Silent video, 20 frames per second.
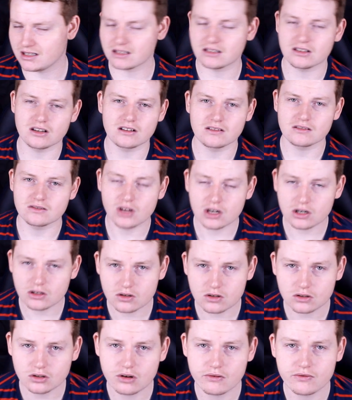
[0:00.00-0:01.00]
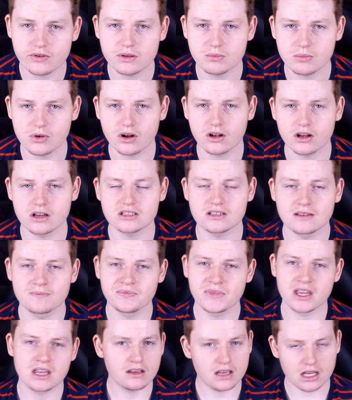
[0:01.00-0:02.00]
I don't know, not a good look for the Broncos.
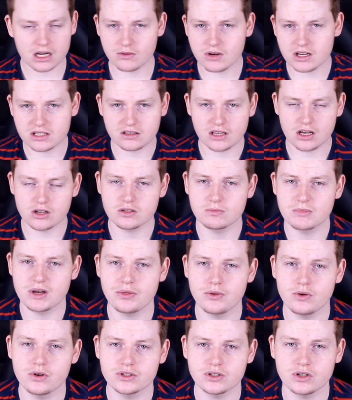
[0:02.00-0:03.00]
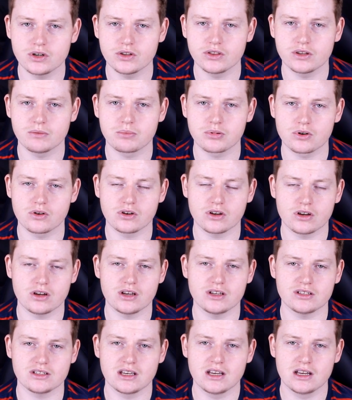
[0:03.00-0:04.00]
Anyways, those are my thoughts on the
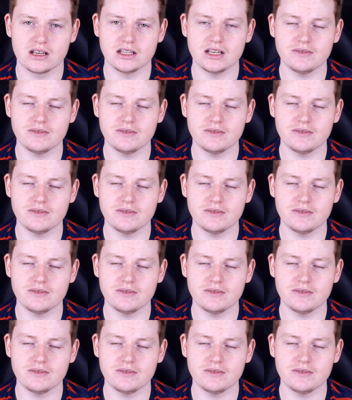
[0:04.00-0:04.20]
Broncos.